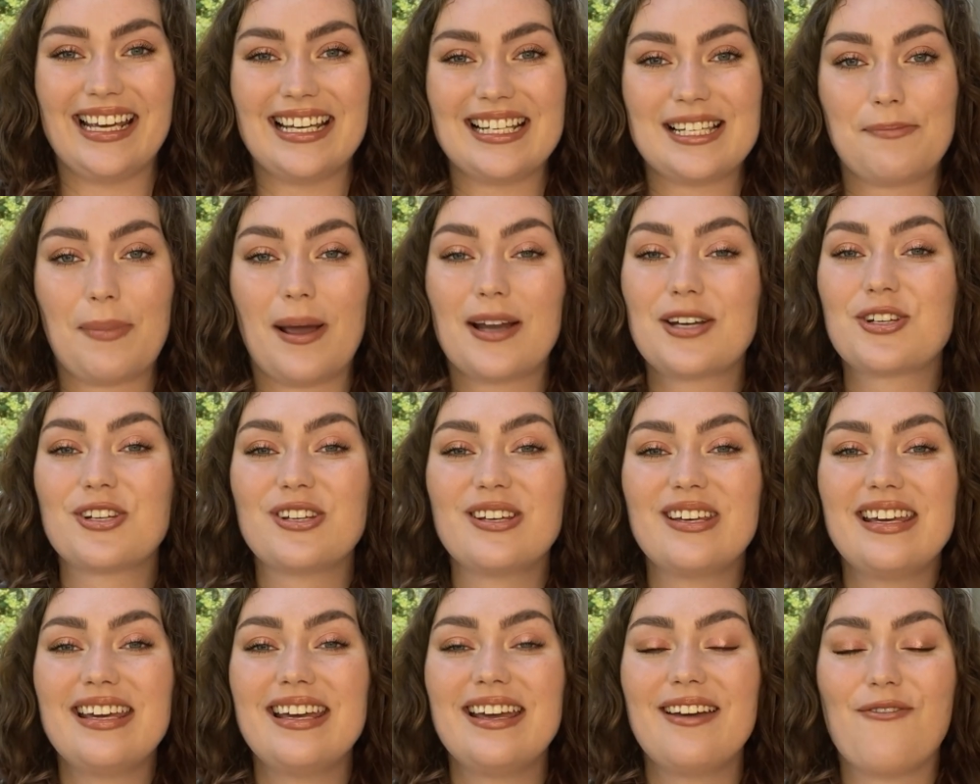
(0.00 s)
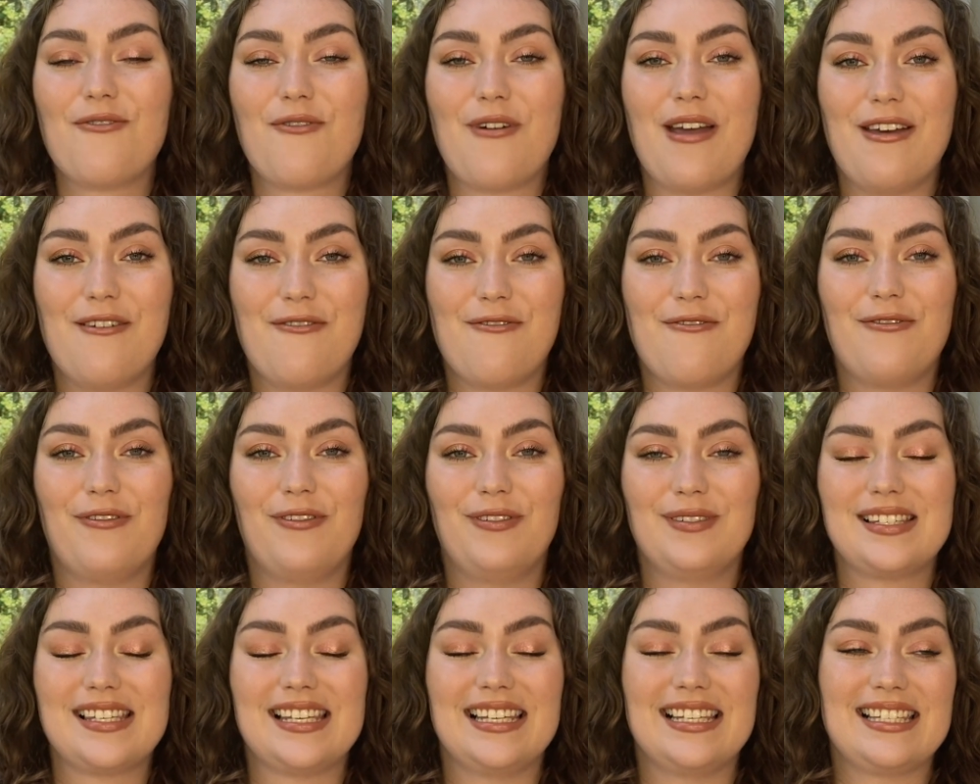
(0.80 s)
especially
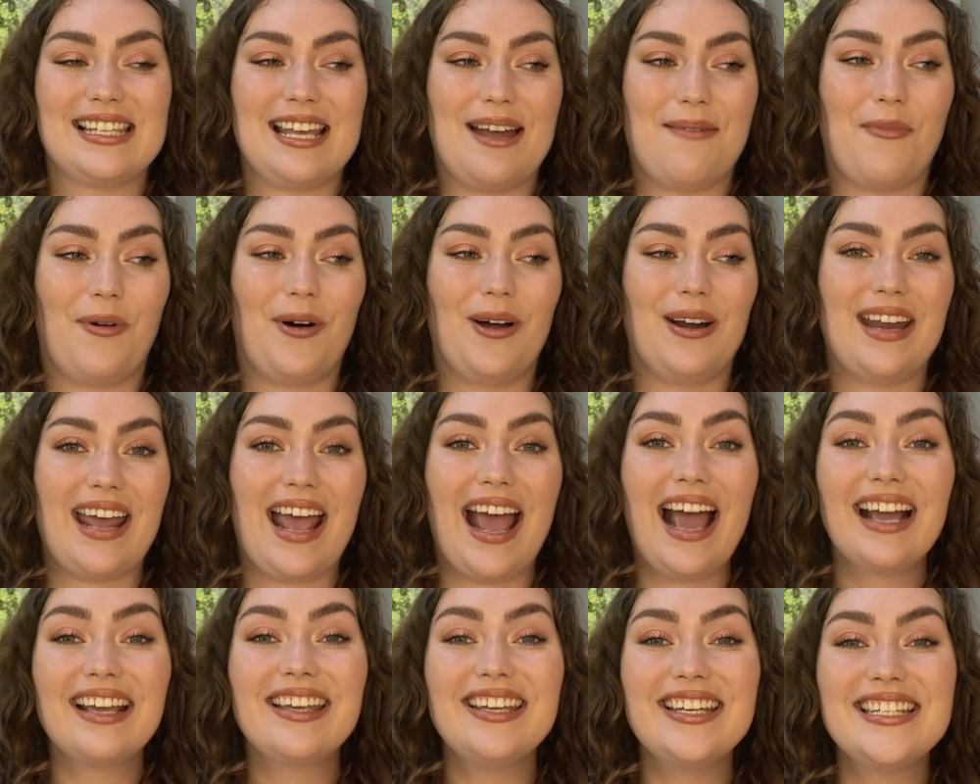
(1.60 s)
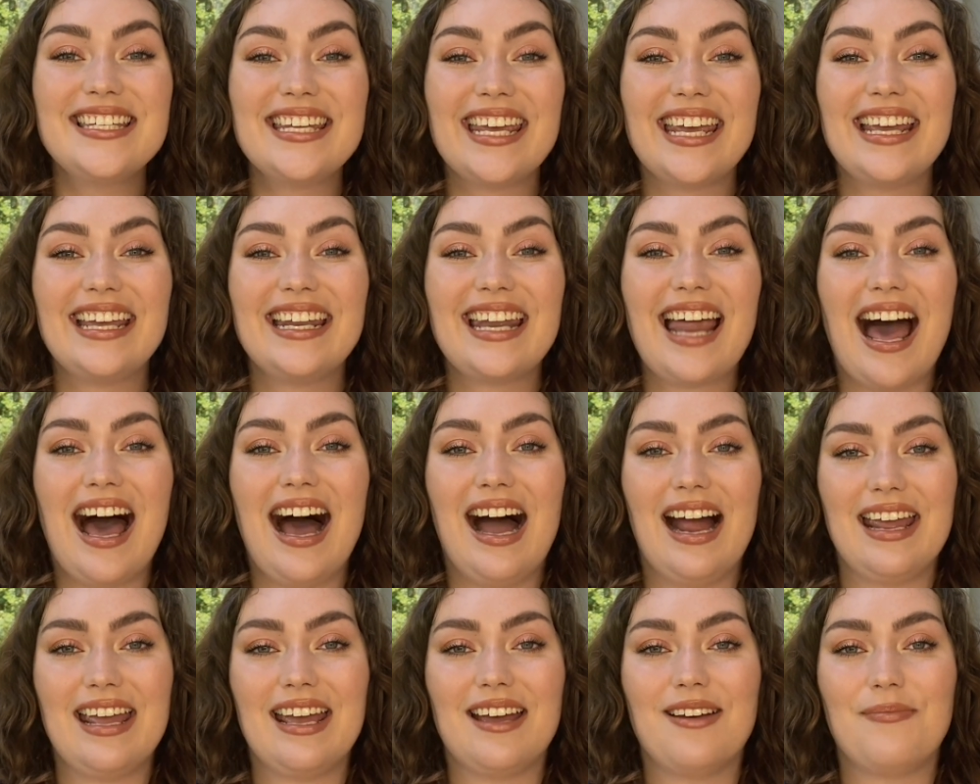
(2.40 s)
since I'm on Accutane,
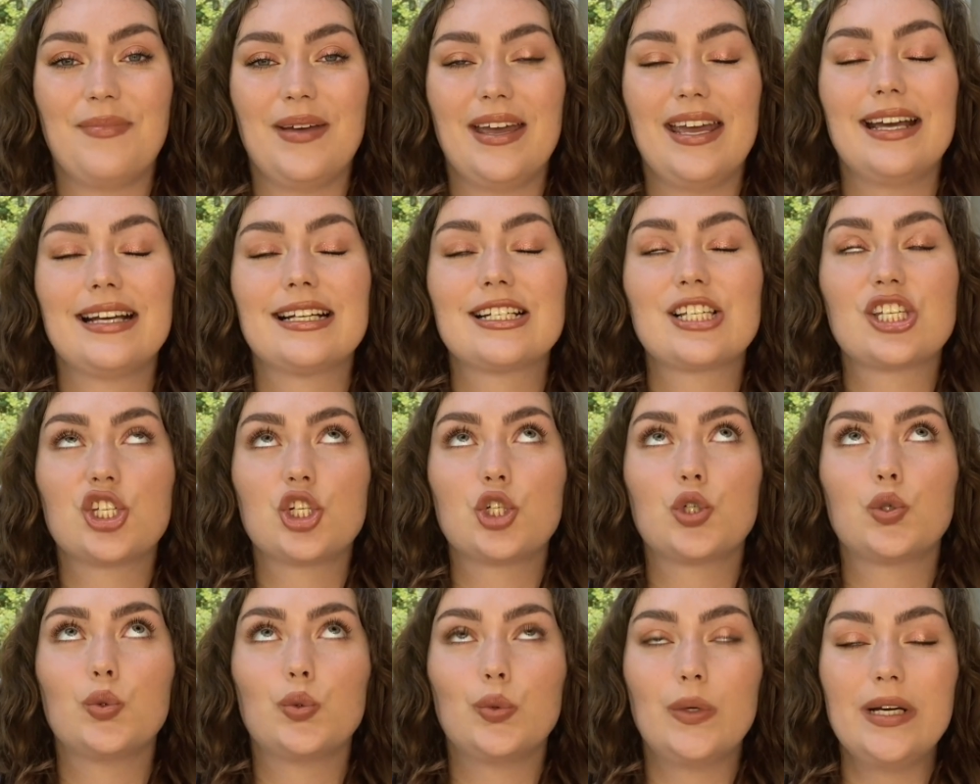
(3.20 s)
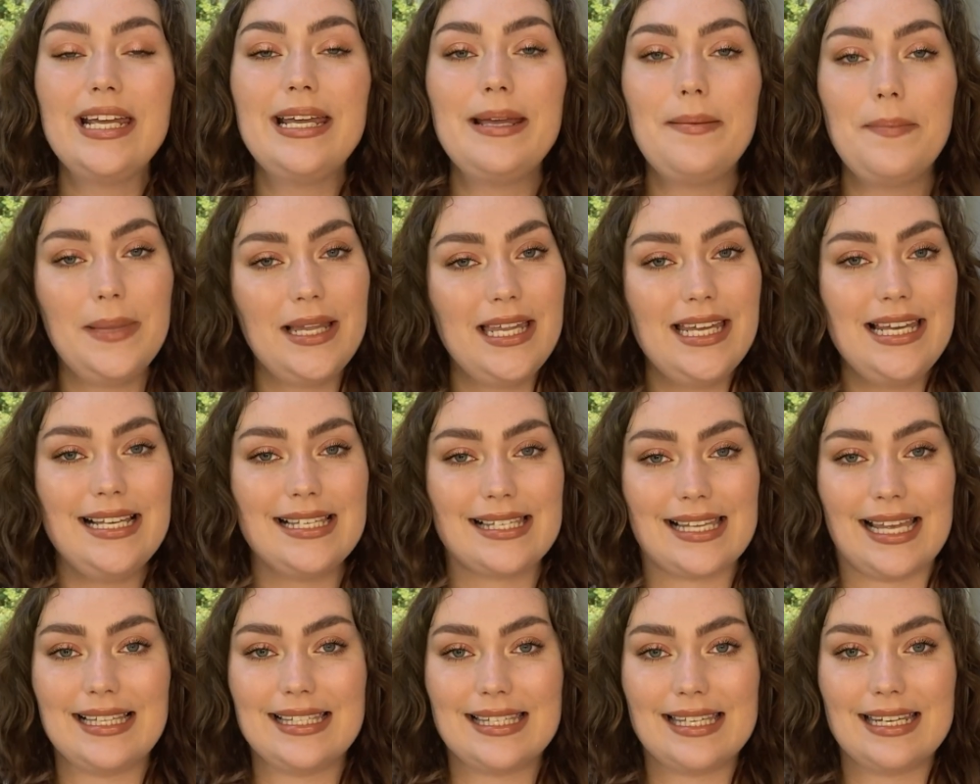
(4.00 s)
I am extremely
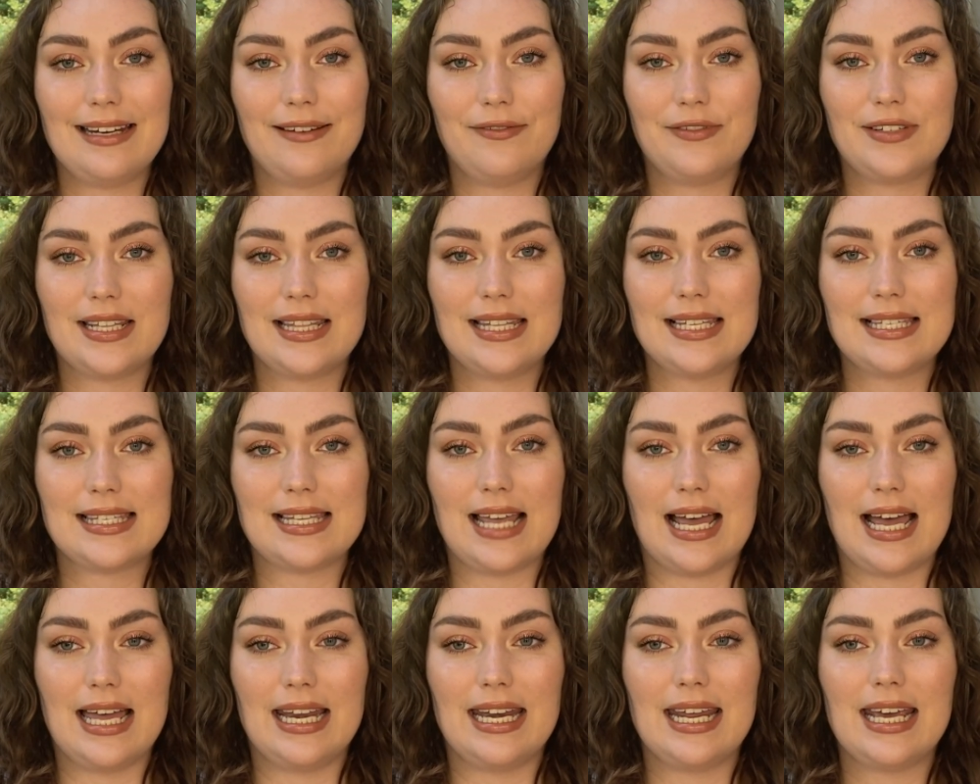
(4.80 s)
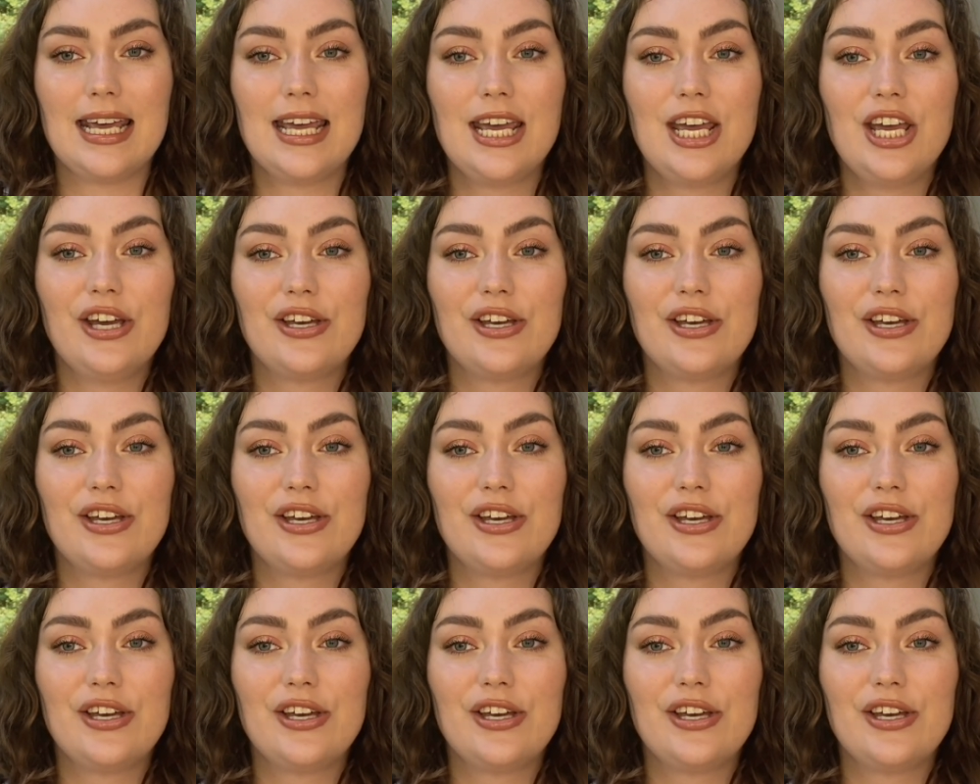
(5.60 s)
sensitive to the sun.